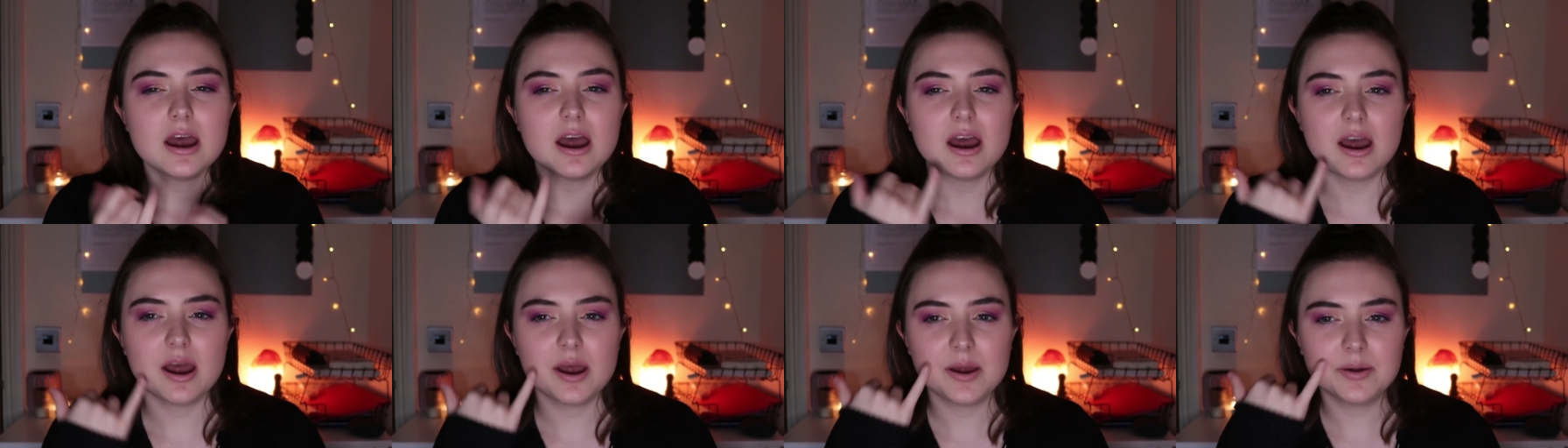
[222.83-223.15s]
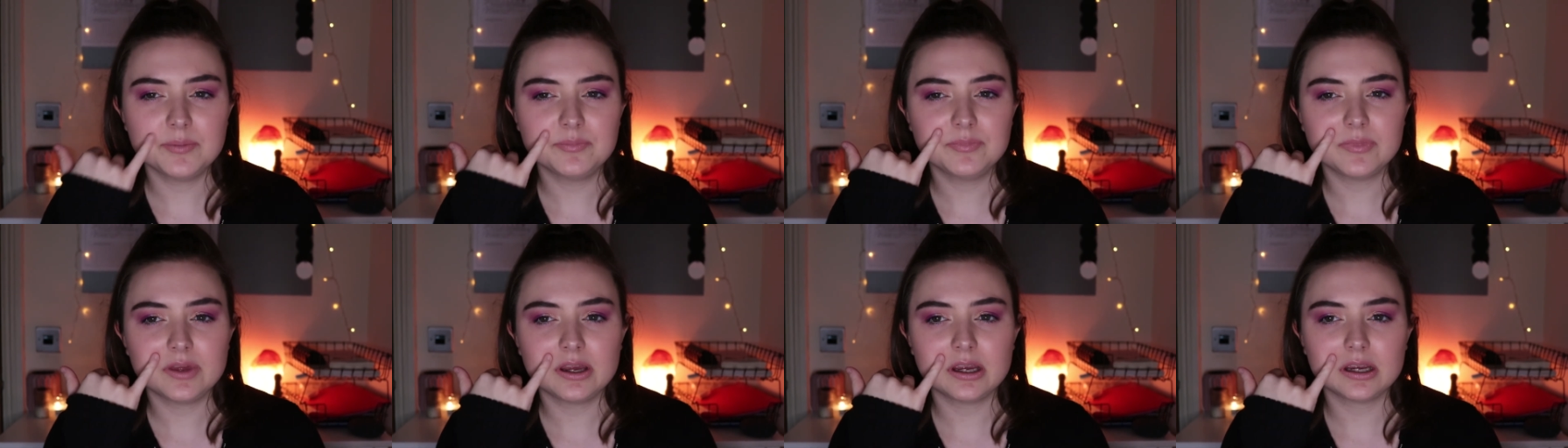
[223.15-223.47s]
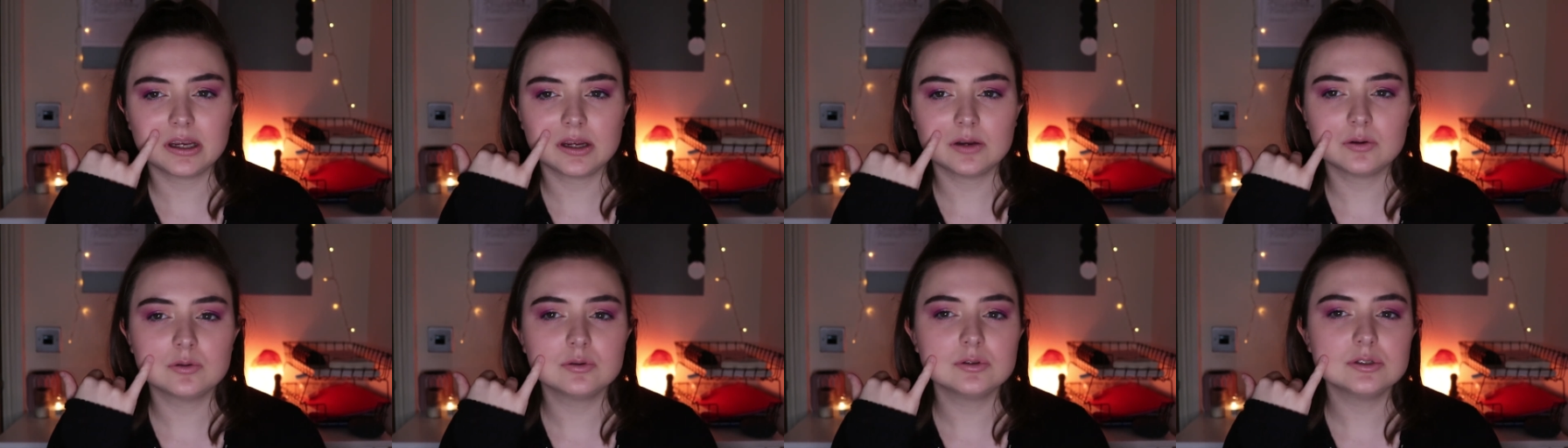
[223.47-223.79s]
It
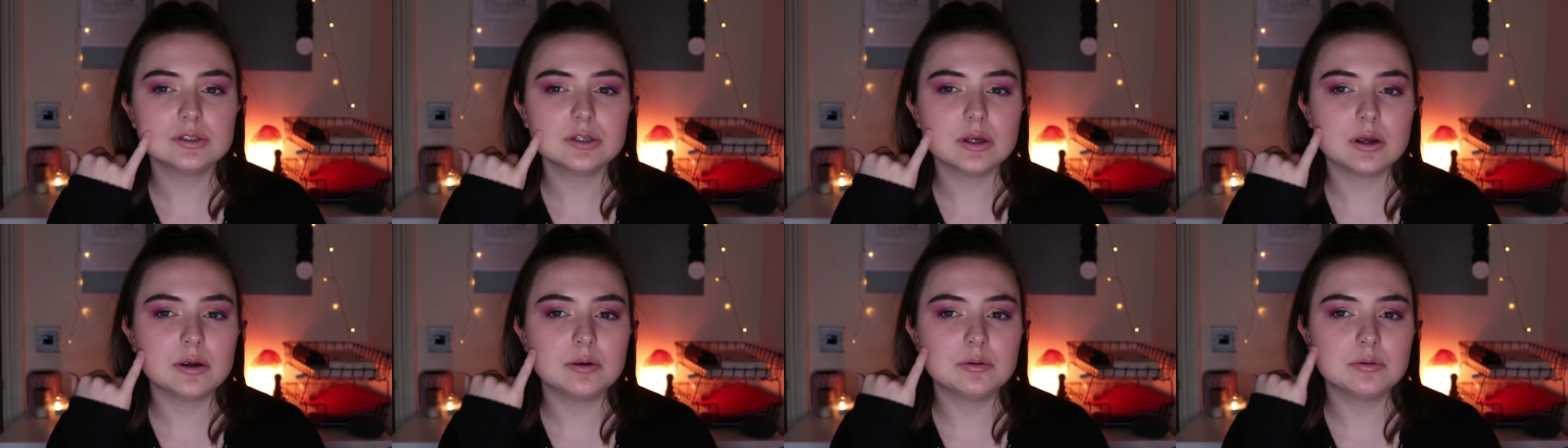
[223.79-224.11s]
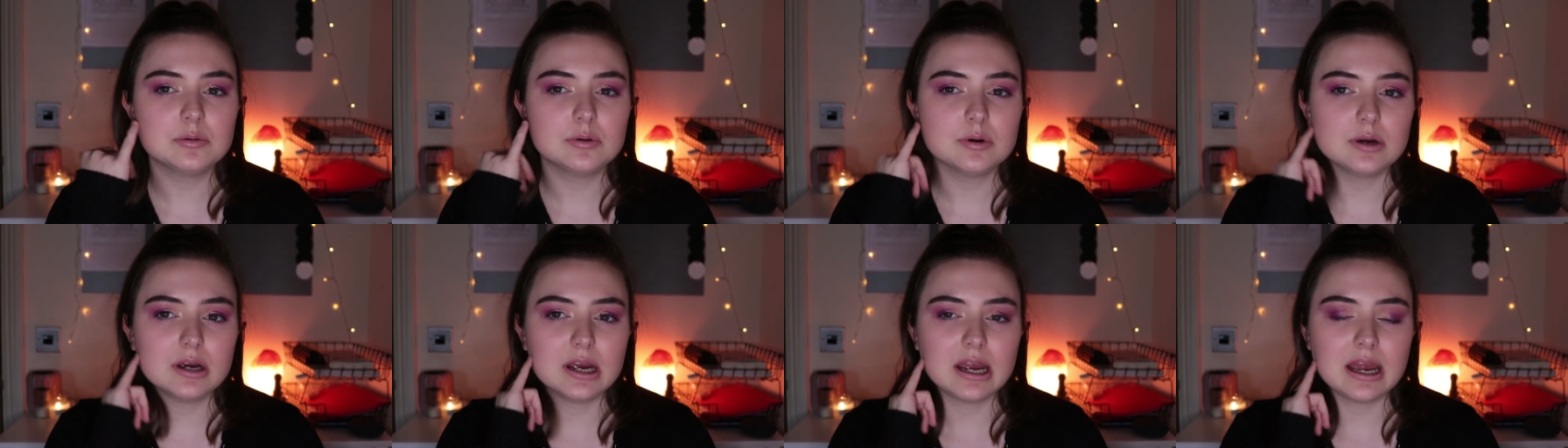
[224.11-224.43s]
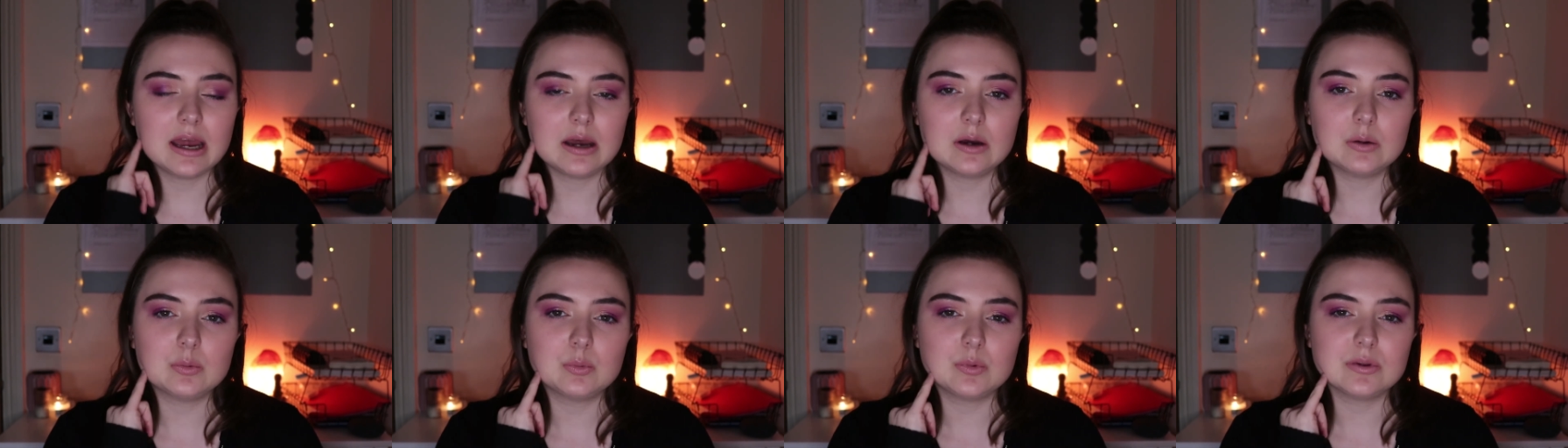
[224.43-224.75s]
can also
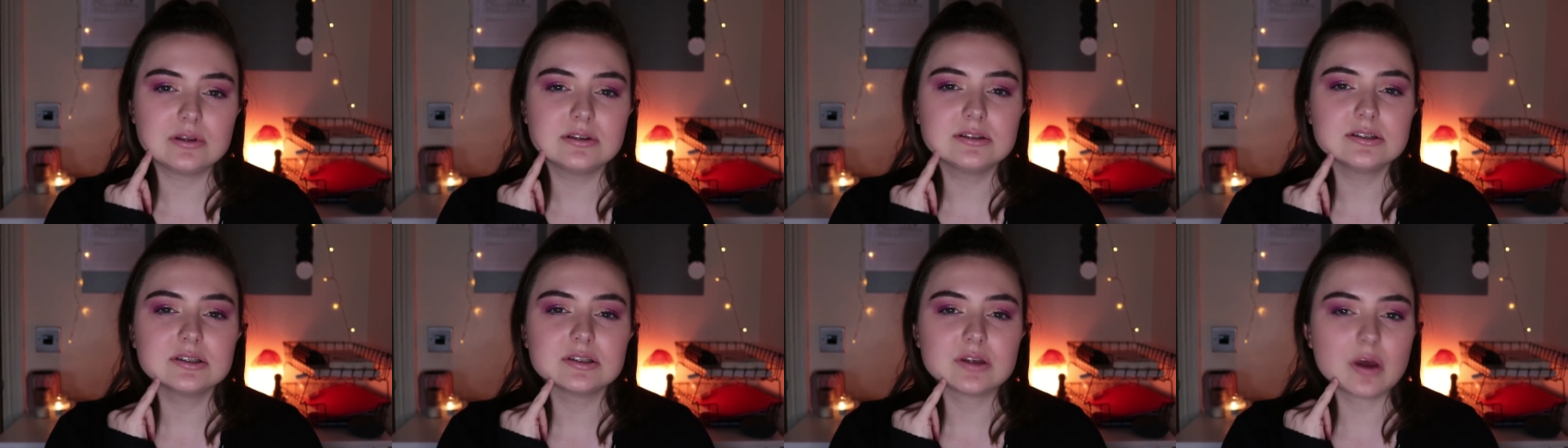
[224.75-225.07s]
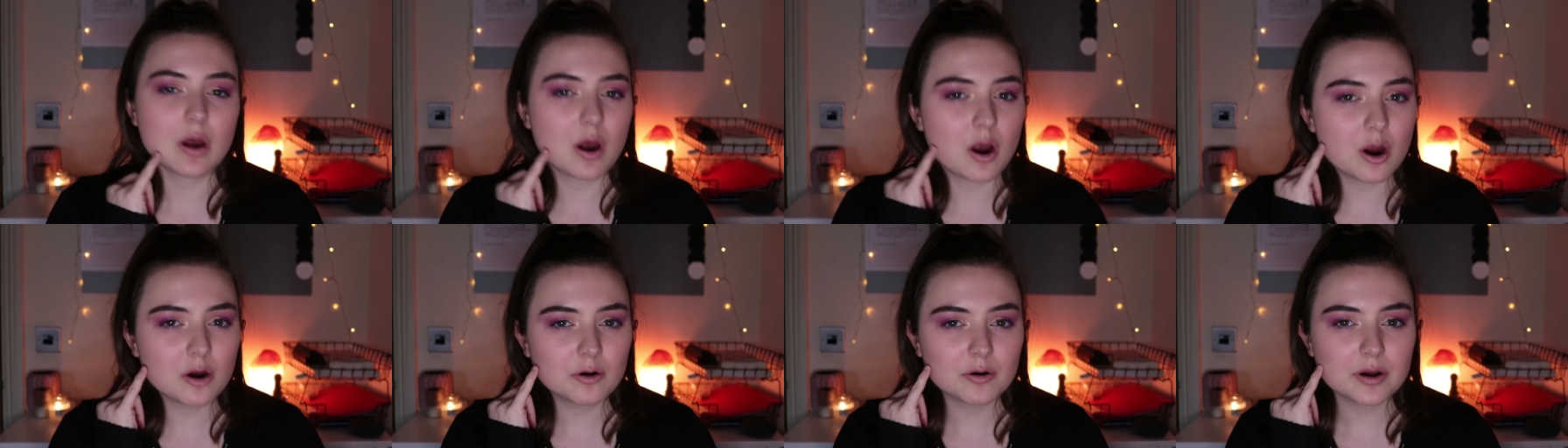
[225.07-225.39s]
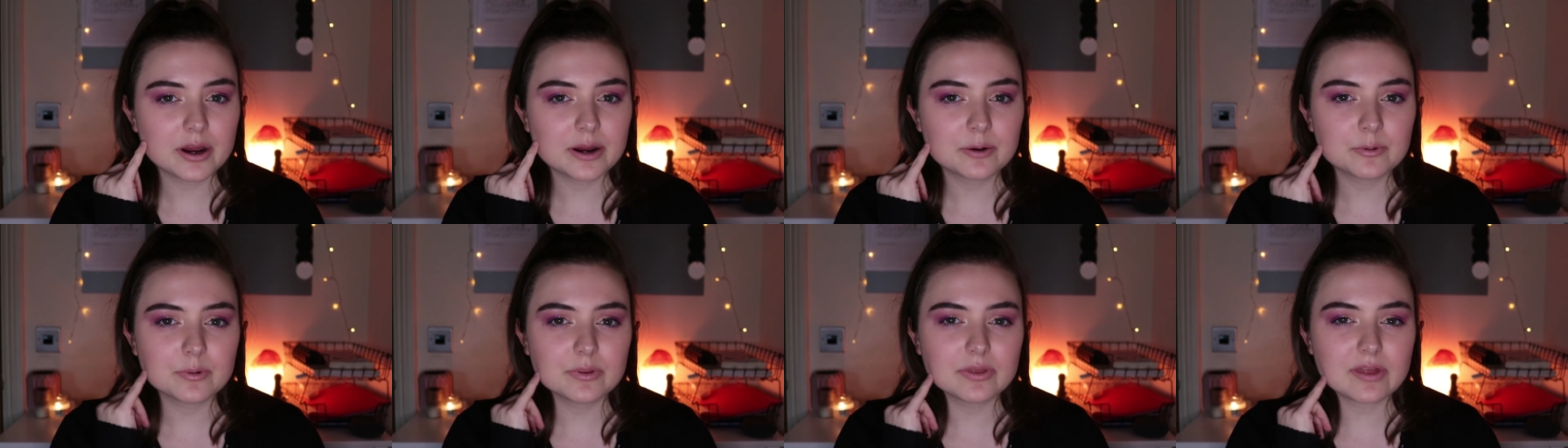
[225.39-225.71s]
help with
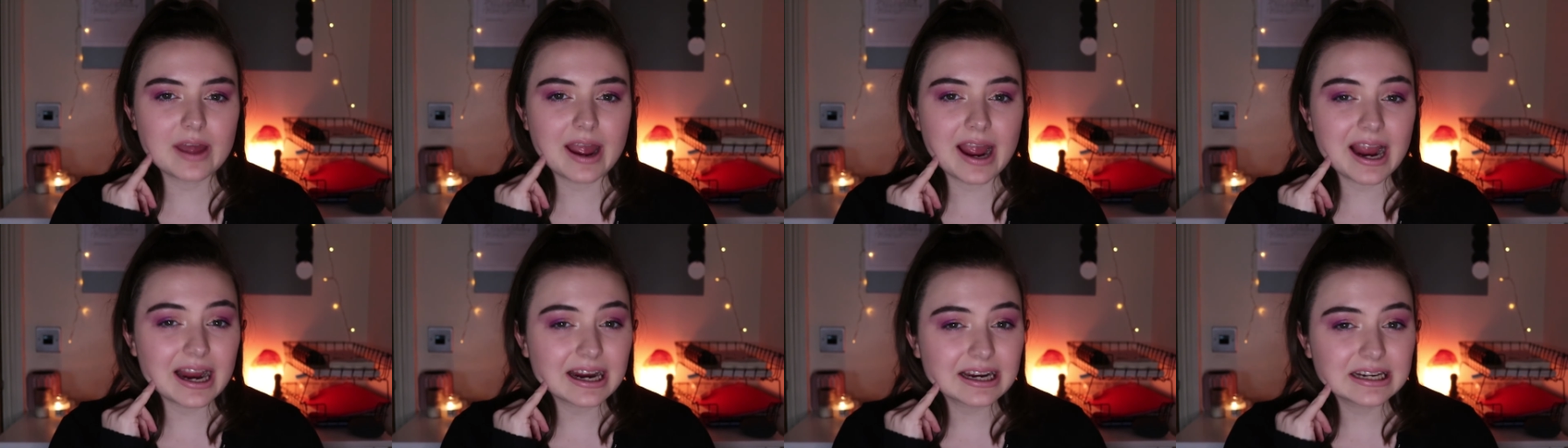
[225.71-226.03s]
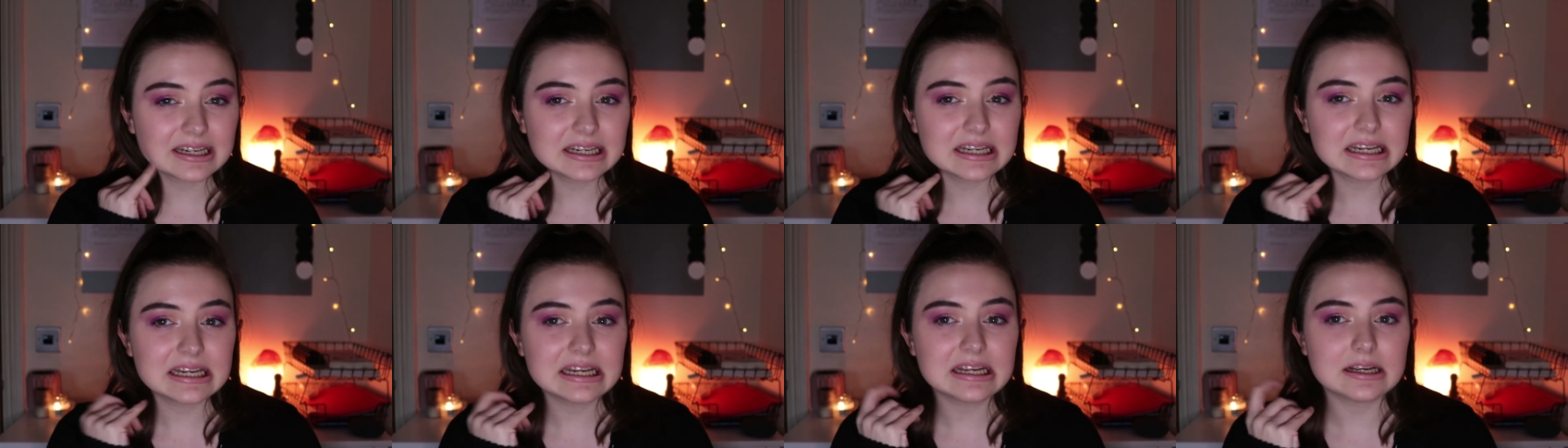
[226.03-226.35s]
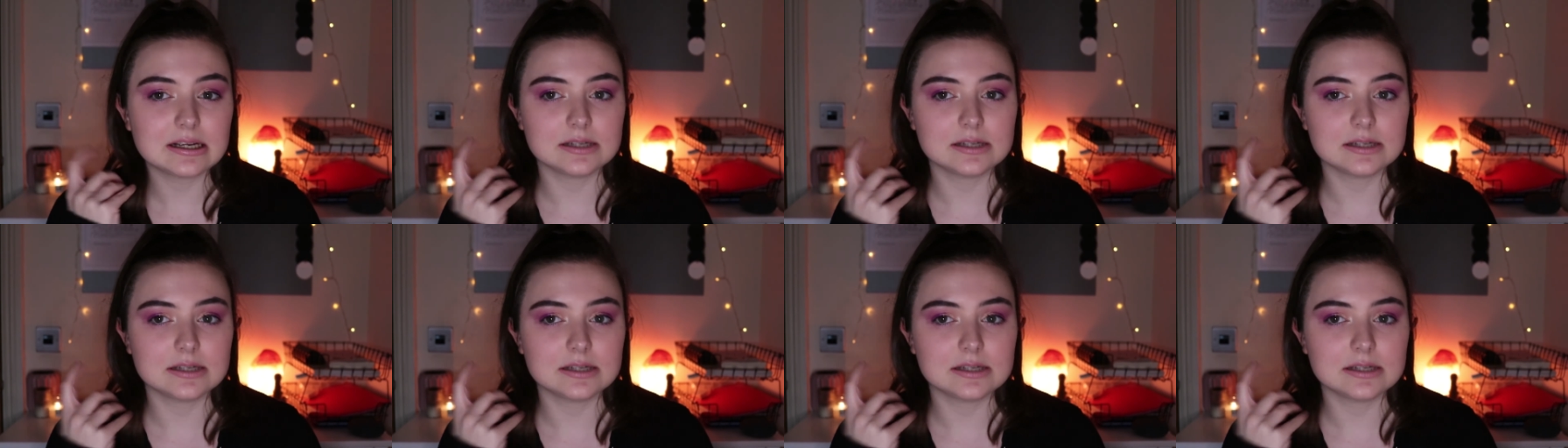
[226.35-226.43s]
scarring with acne.